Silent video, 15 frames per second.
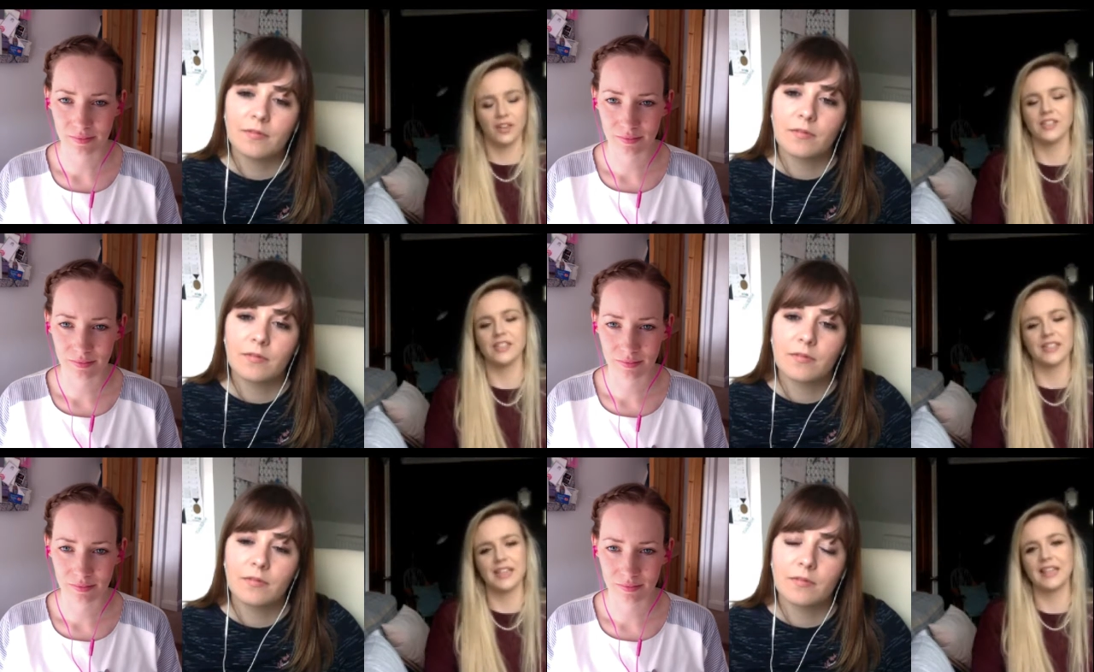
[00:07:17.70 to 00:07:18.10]

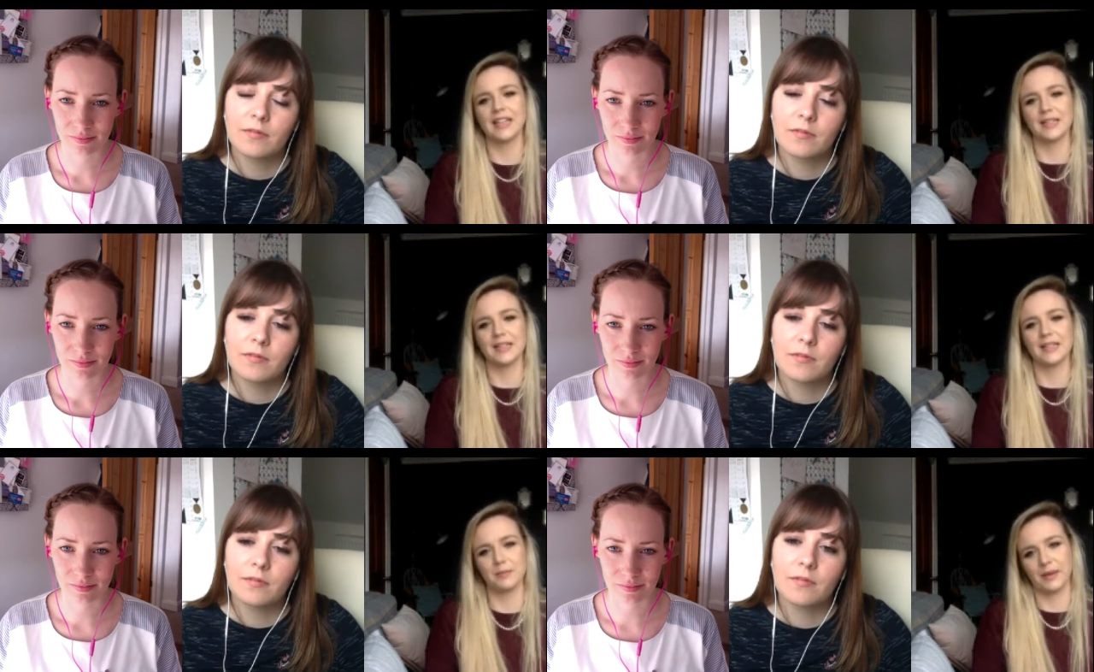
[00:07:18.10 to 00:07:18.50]
Speaker 1: for under
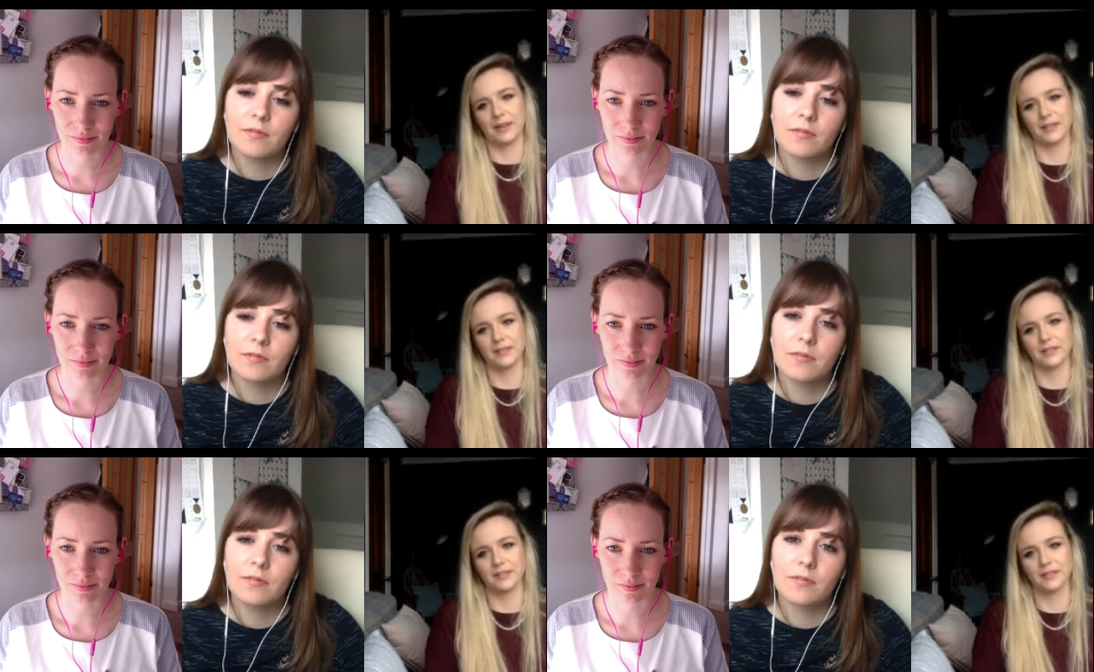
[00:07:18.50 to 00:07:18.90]
ten thousand
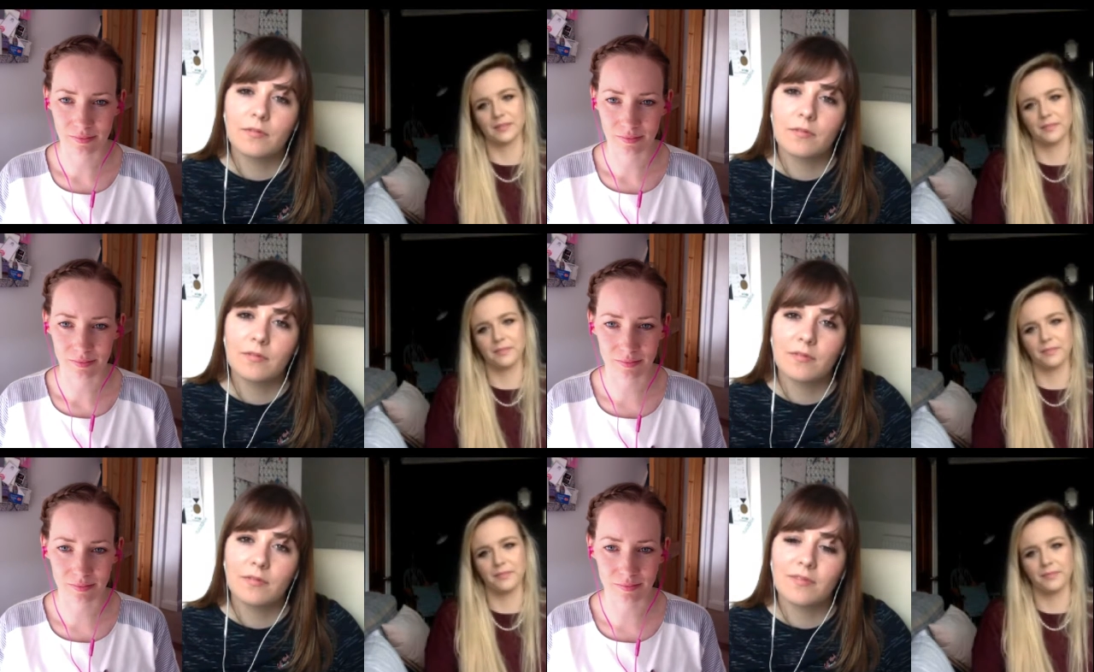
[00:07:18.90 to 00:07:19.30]

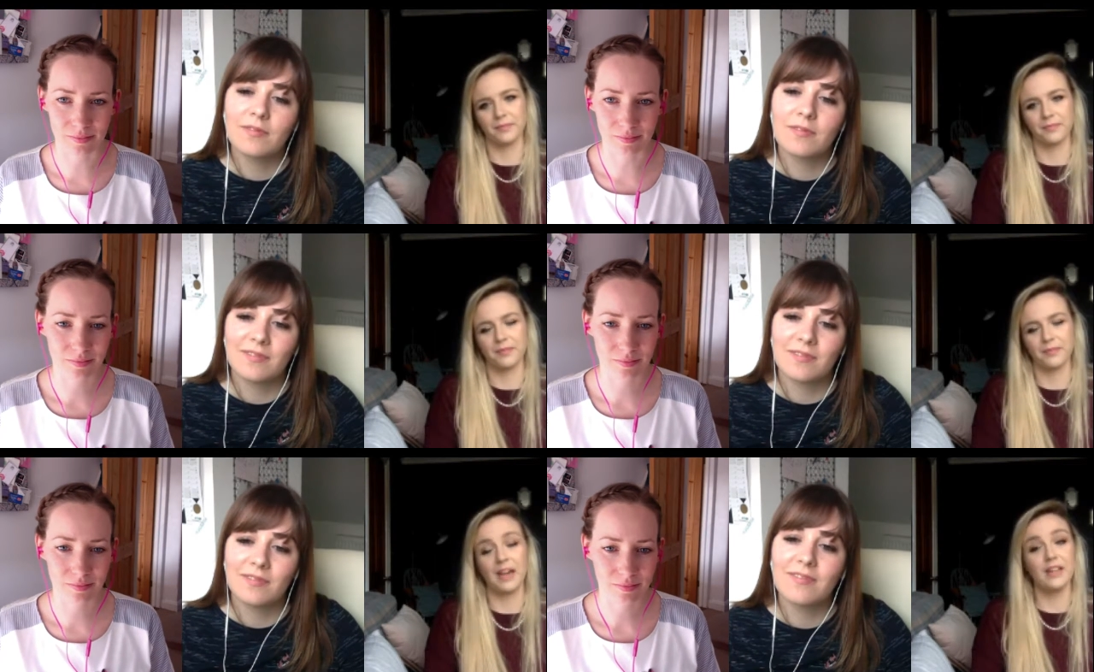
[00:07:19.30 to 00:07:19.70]
pounds. Mm.
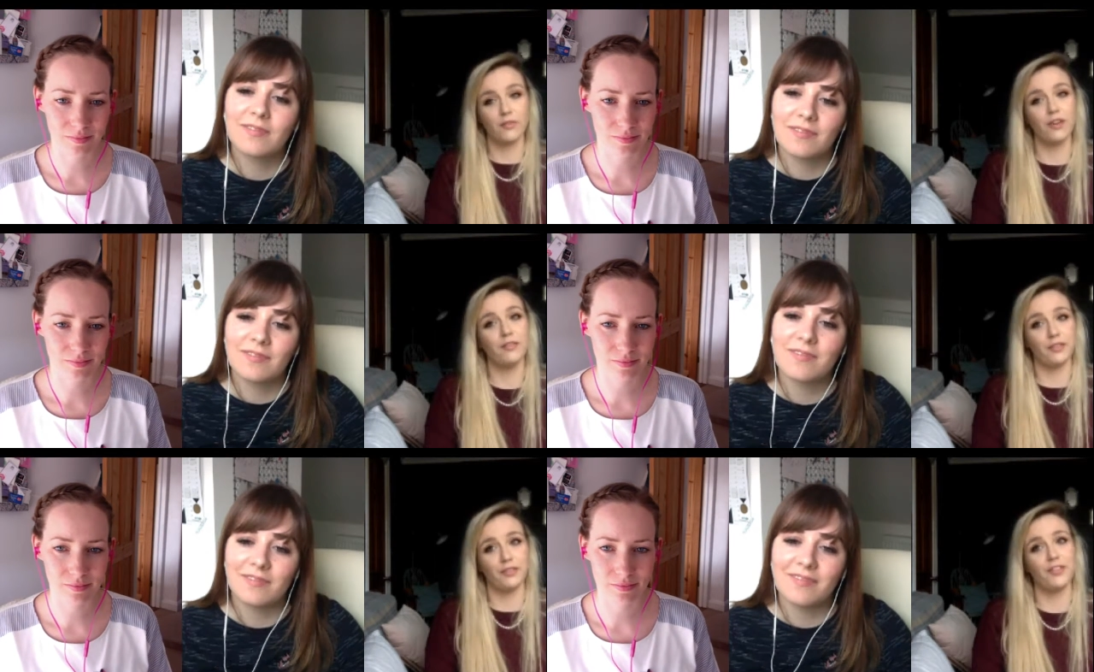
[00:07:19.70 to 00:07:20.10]

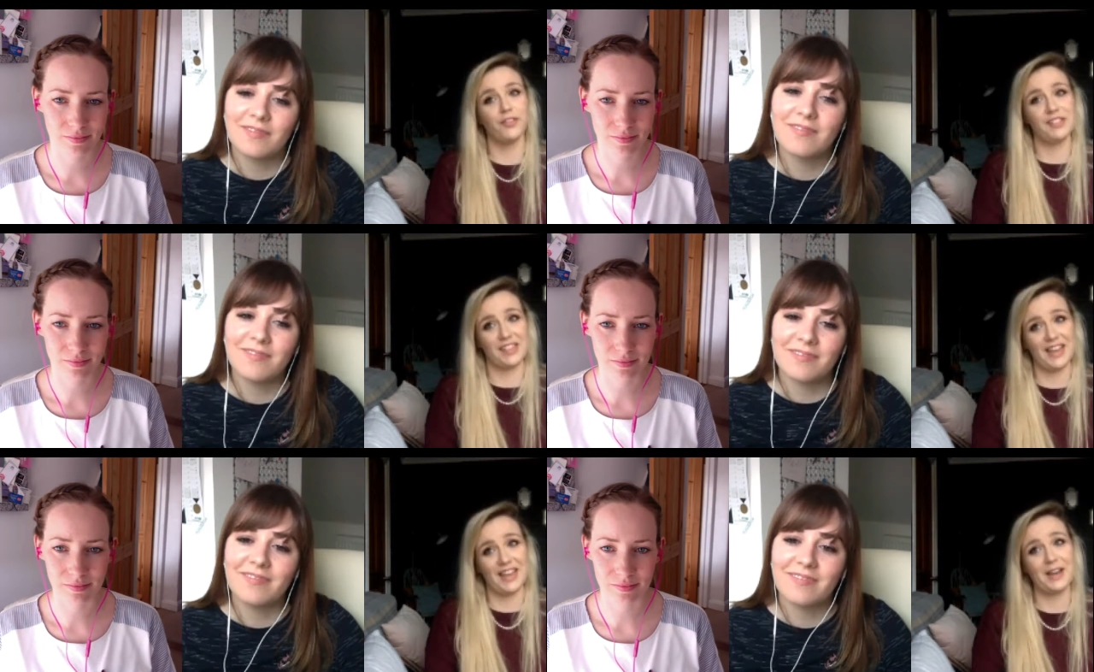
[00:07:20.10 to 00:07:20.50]
And for mm. over
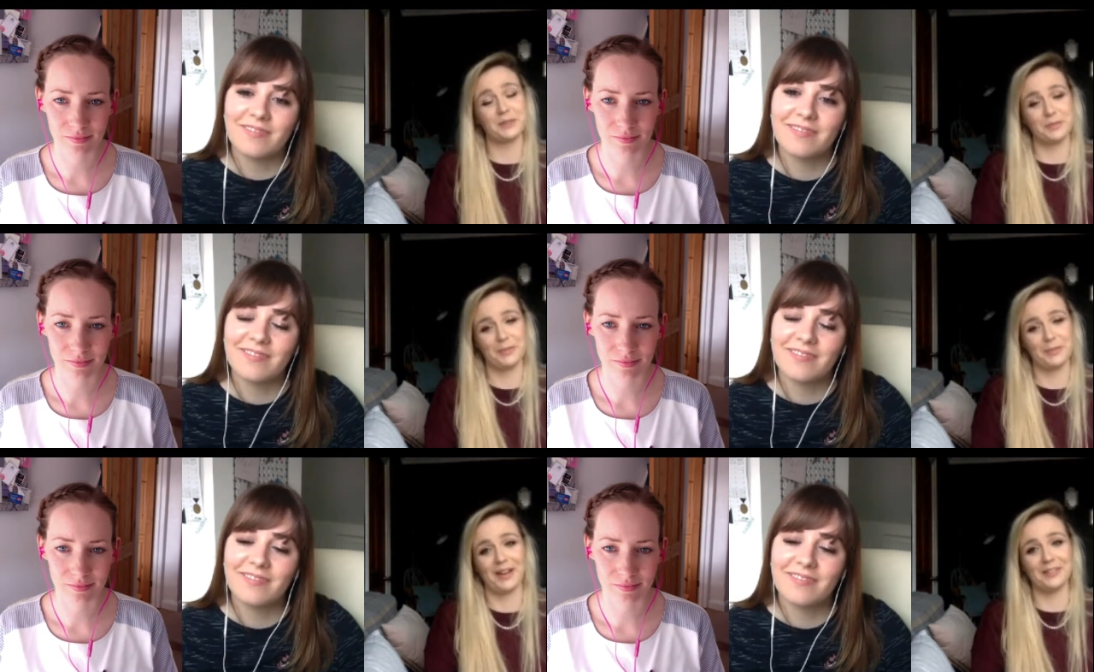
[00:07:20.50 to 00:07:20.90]
fifty
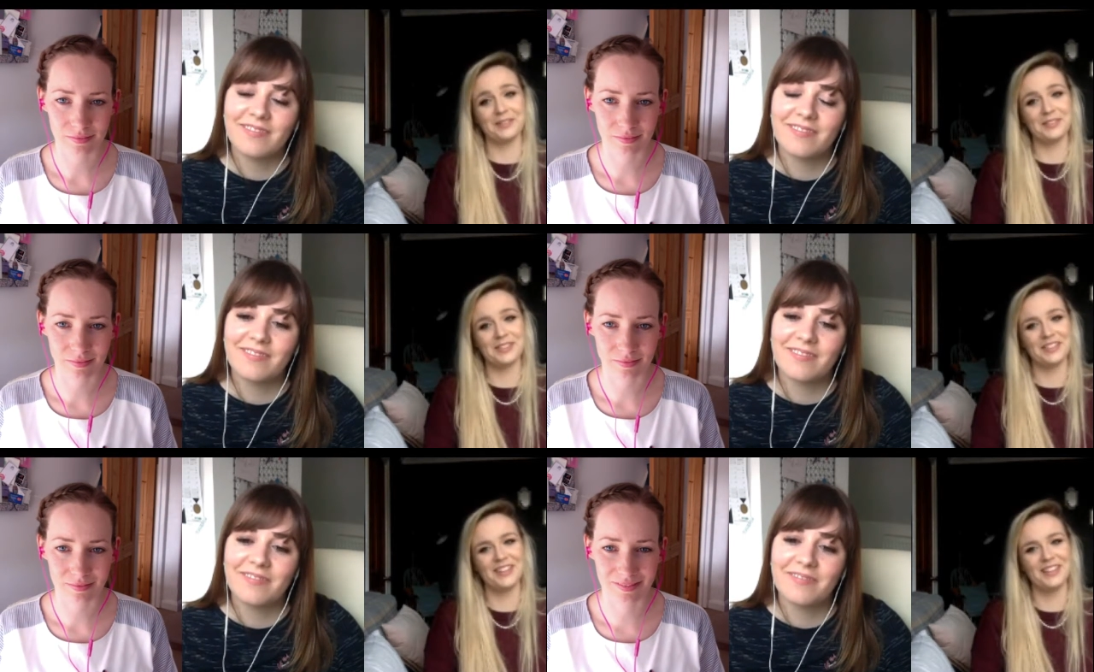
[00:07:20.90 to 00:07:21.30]
thousand
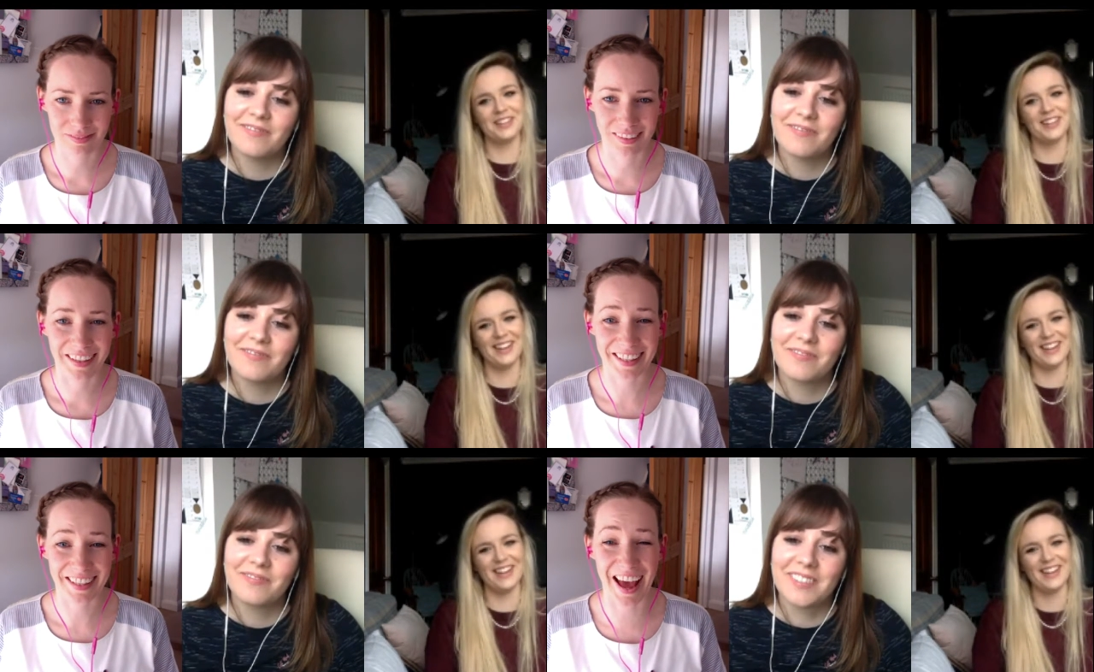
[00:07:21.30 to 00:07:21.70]
pounds.
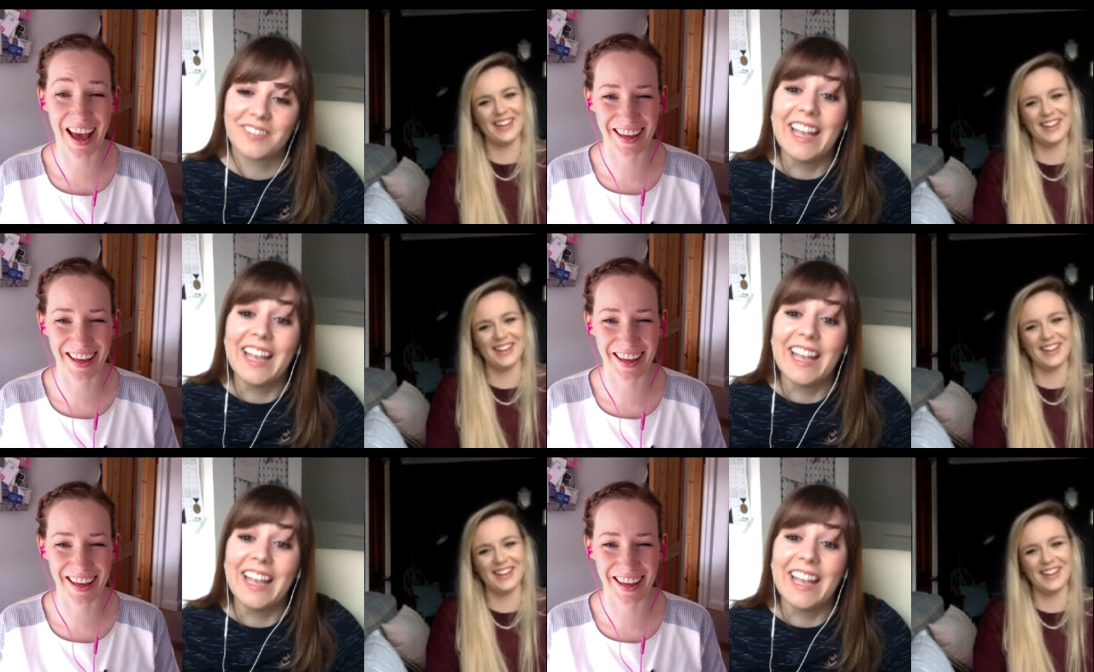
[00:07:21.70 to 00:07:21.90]
yeah,